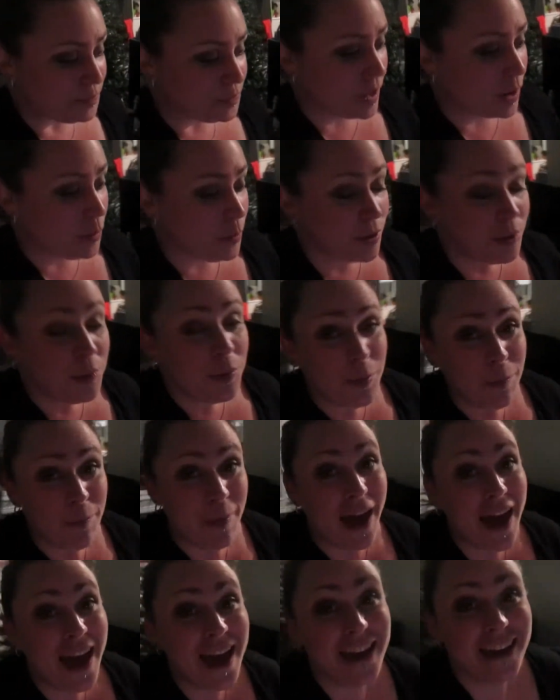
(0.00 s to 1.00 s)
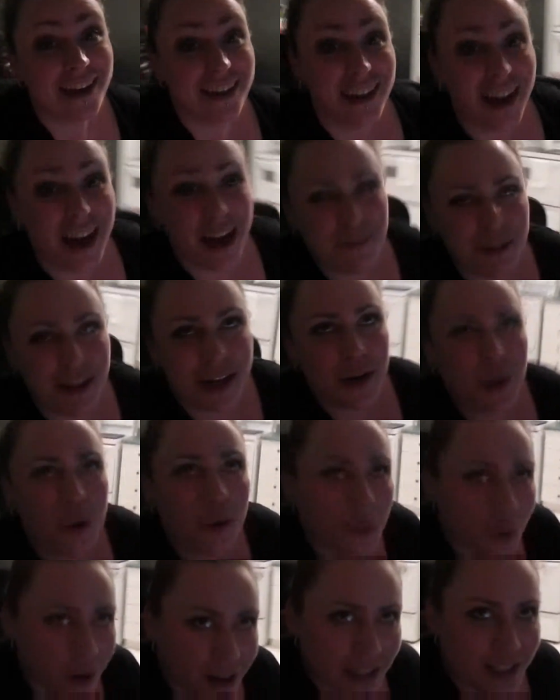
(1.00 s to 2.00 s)
I wanna go to bed. I mean, I don't
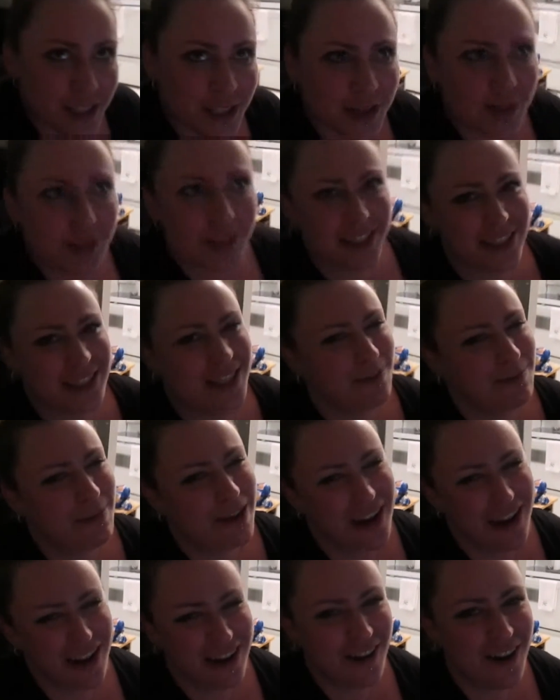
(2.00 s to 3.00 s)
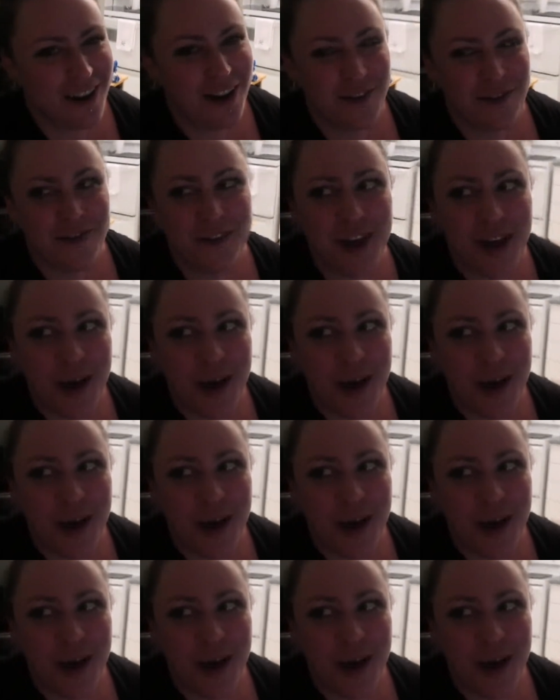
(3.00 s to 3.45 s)
want to because it's like my night off,